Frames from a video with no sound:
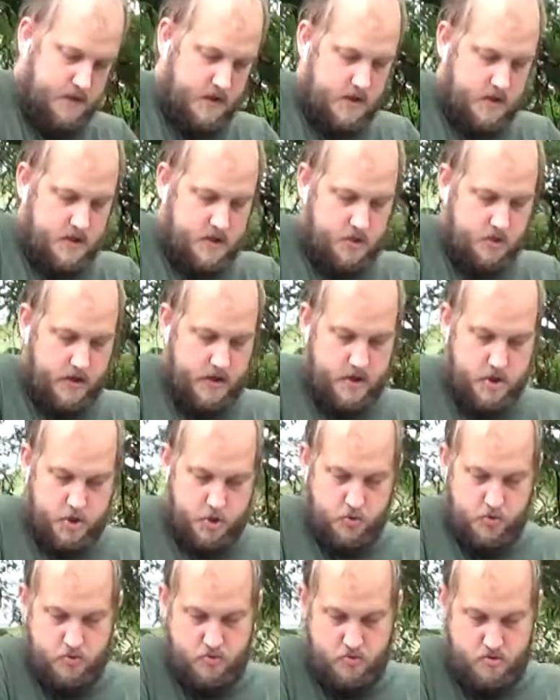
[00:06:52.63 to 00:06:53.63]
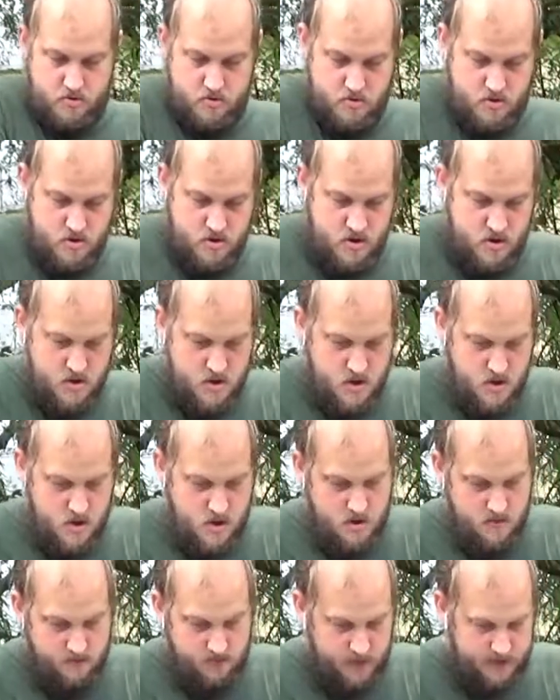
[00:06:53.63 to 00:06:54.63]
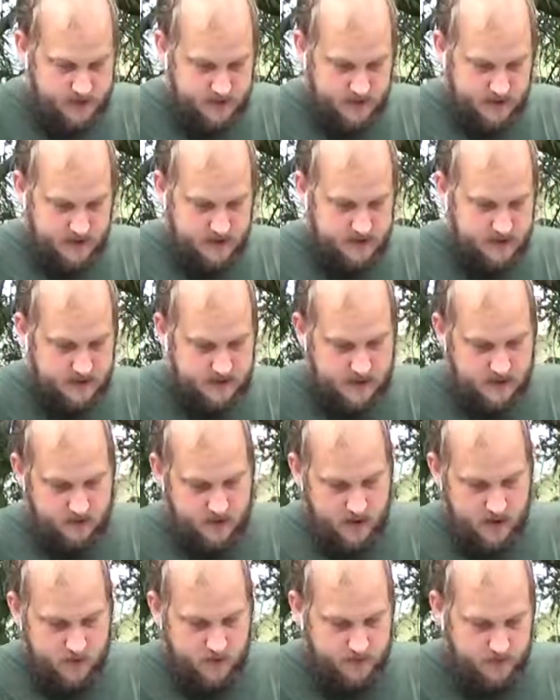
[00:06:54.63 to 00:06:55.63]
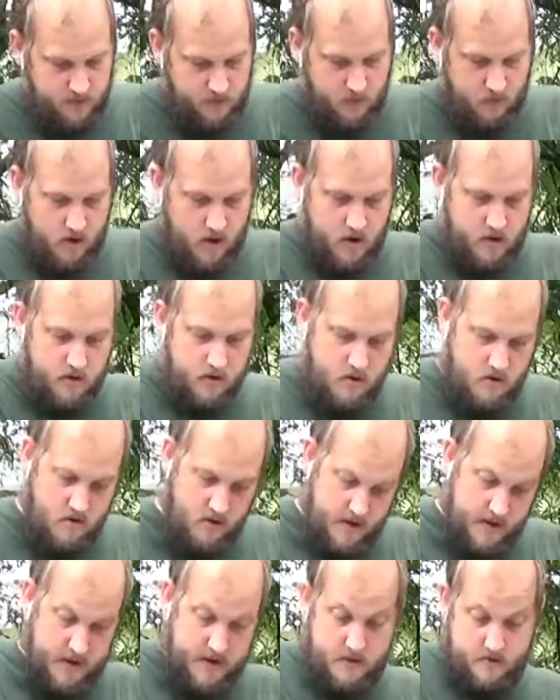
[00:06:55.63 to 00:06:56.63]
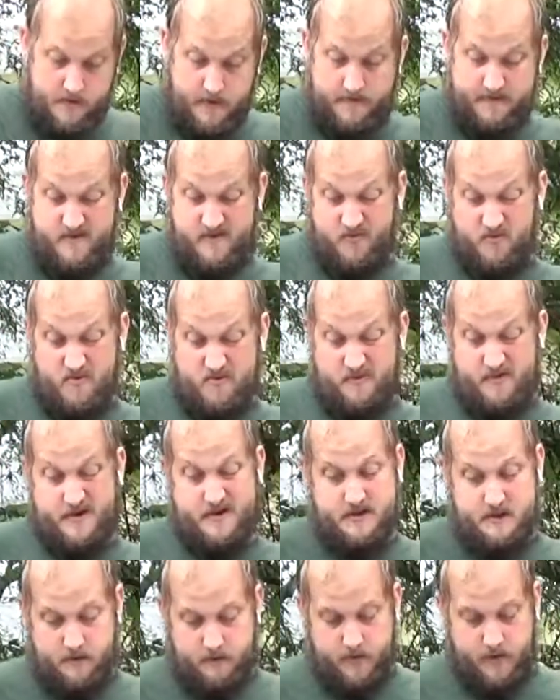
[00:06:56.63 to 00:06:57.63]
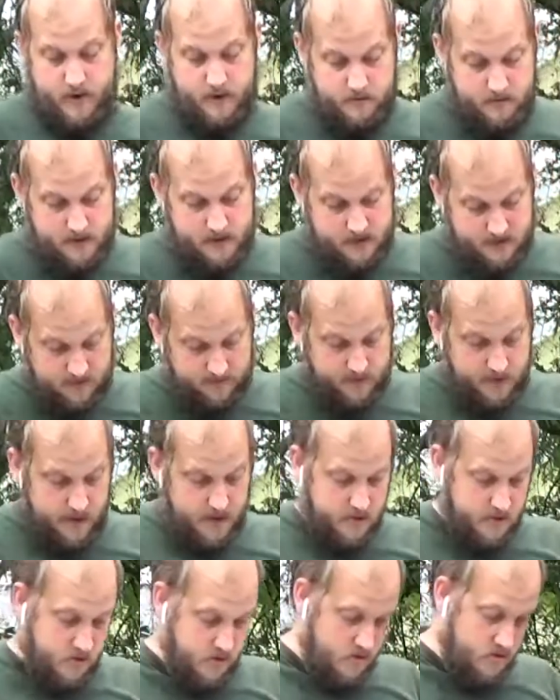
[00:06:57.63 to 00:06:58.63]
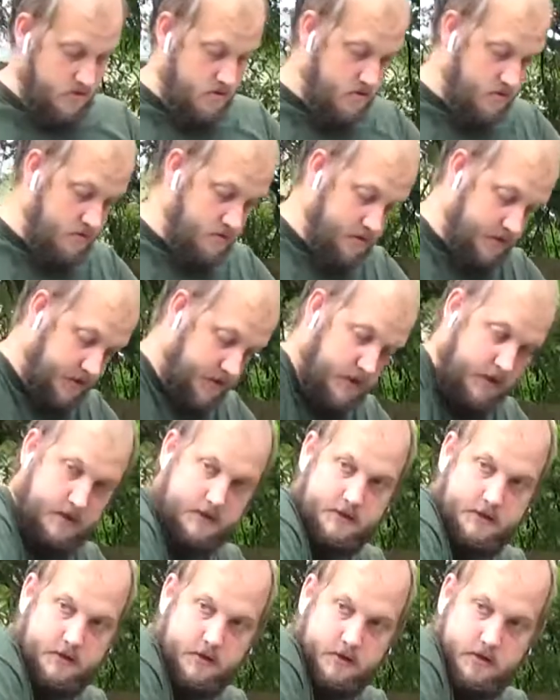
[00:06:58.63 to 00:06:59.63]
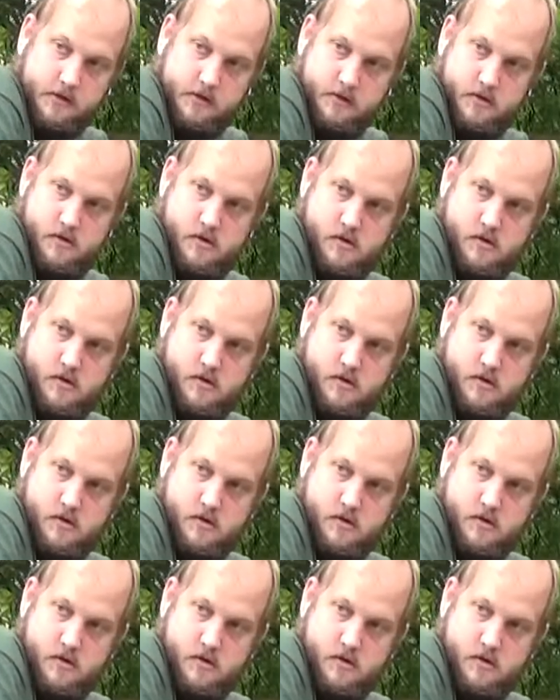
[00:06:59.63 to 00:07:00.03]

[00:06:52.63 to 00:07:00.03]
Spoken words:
Kind of tried and true. Plus, like I said, down here with our water, I end up having to replace the potting mix every year, which kind of sucks,